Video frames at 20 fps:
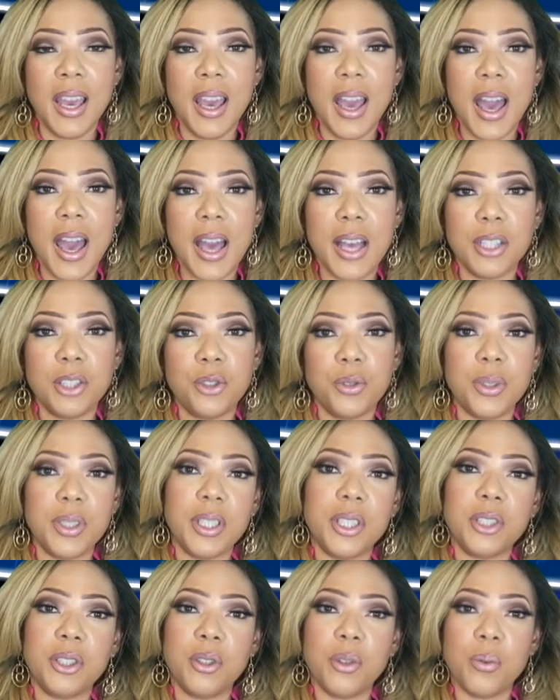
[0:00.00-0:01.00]
As
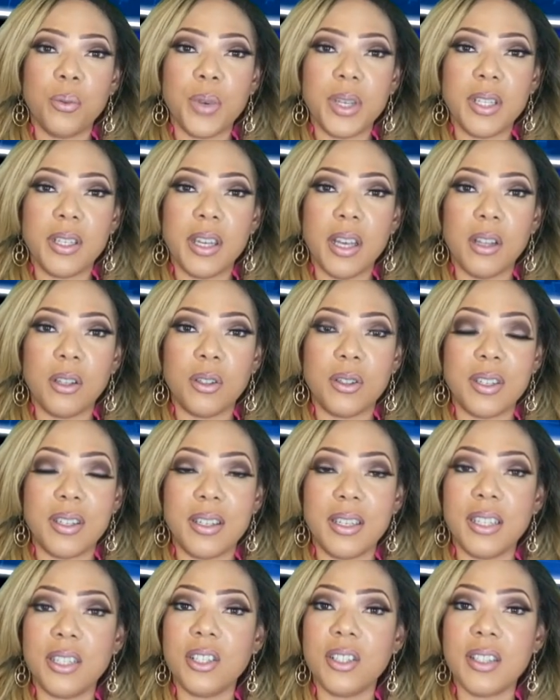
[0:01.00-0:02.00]
traditional retailers
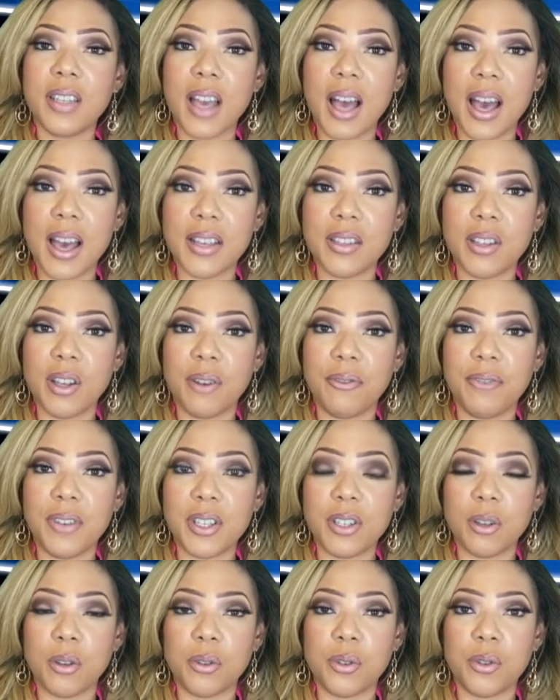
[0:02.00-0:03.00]
digitize their
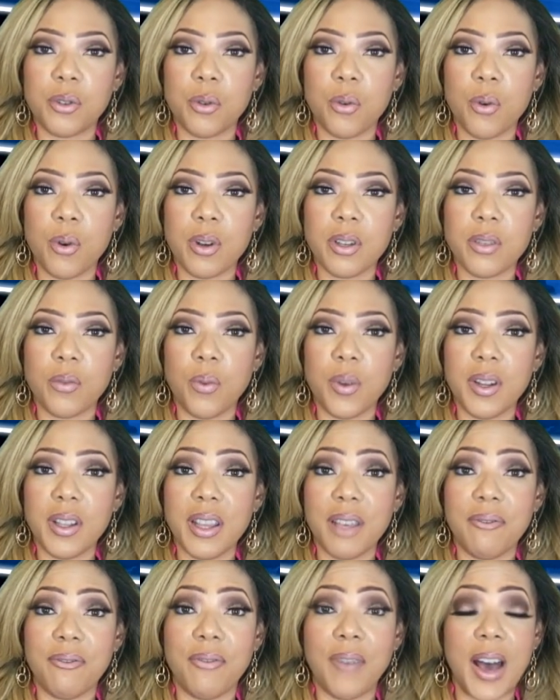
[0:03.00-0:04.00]
physical stores, one
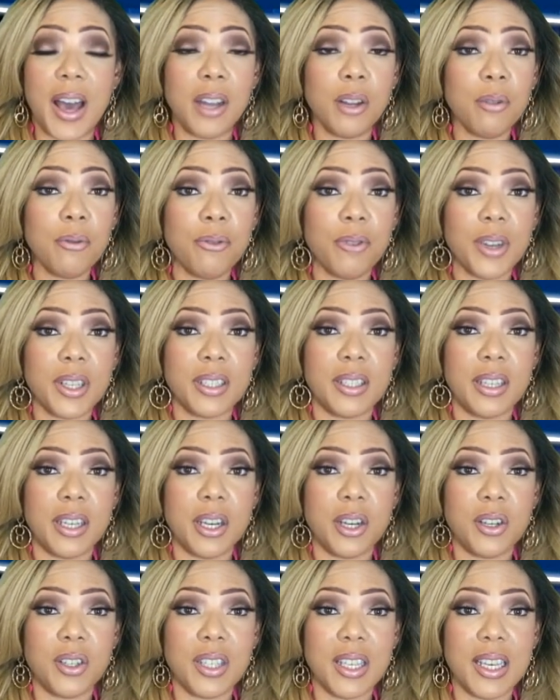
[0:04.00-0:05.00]
of the final
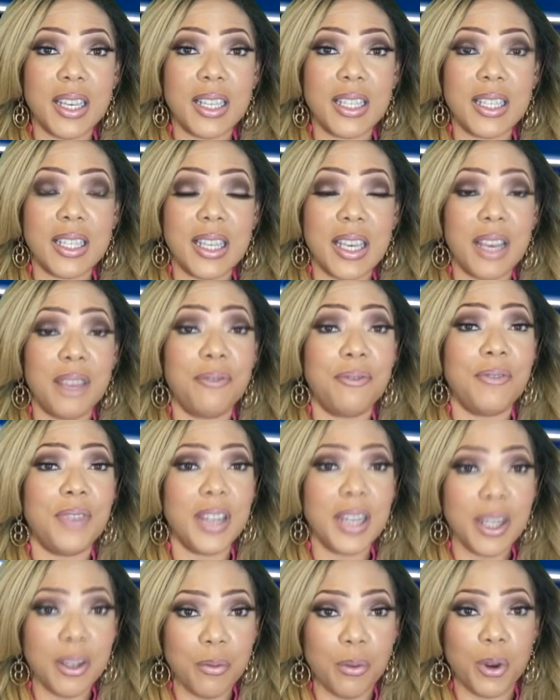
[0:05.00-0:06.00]
frontiers is the
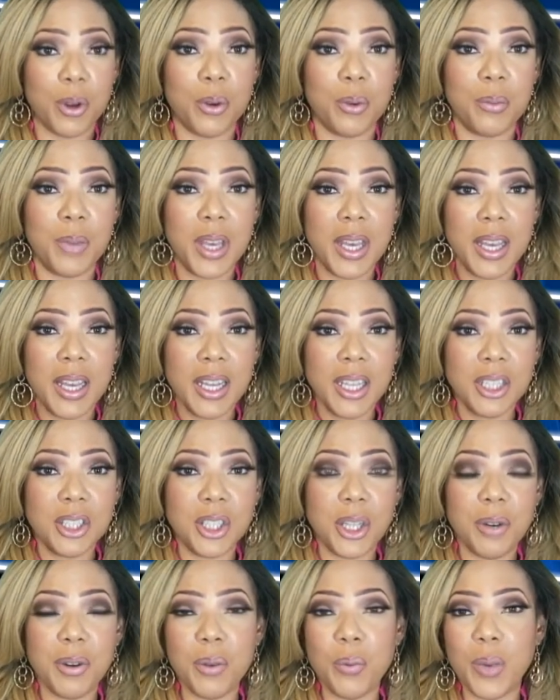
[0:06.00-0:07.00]
fitting room.
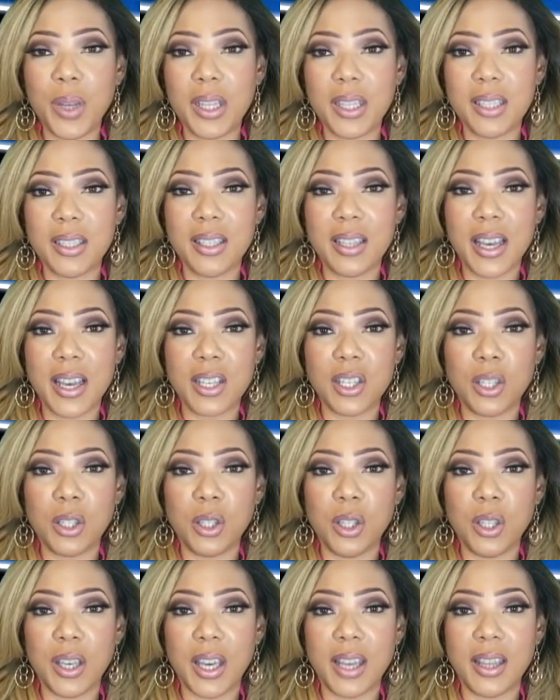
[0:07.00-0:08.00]
Jerry Willis takes a
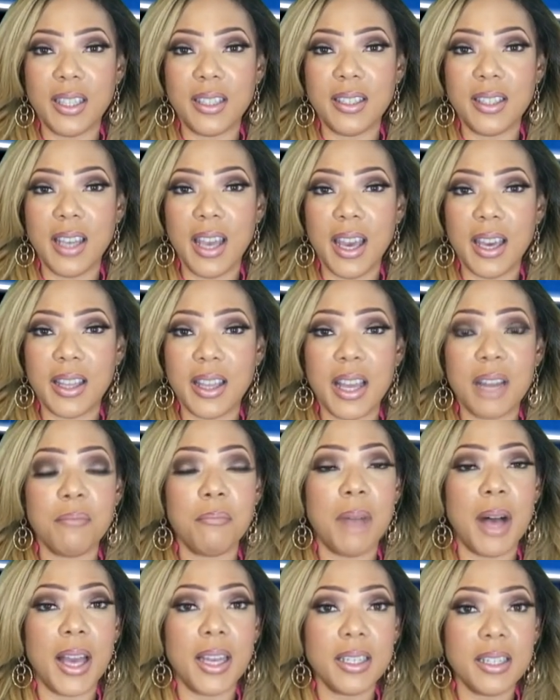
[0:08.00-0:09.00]
look at the tech that
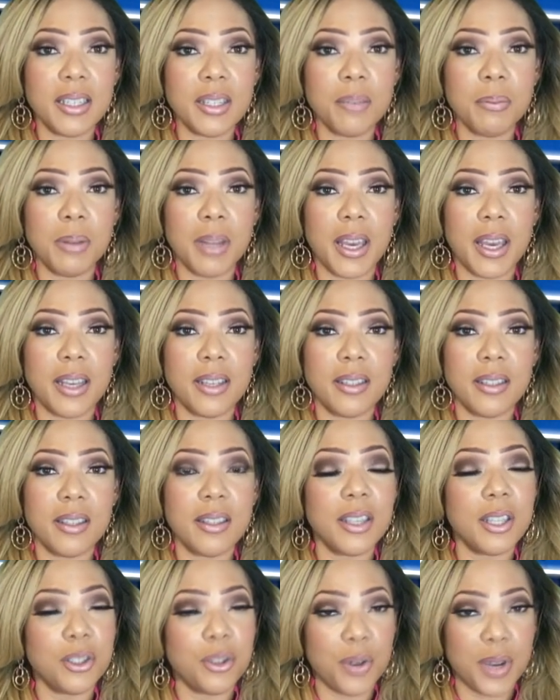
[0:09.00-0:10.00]
might displace
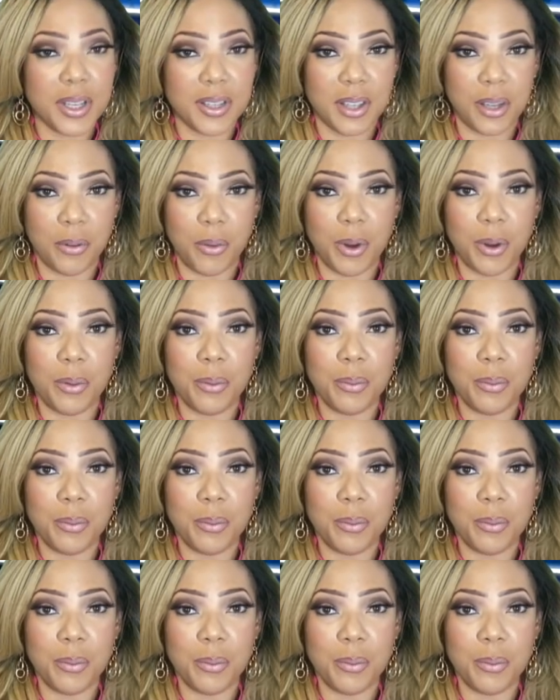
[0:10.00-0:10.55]
the dressing room.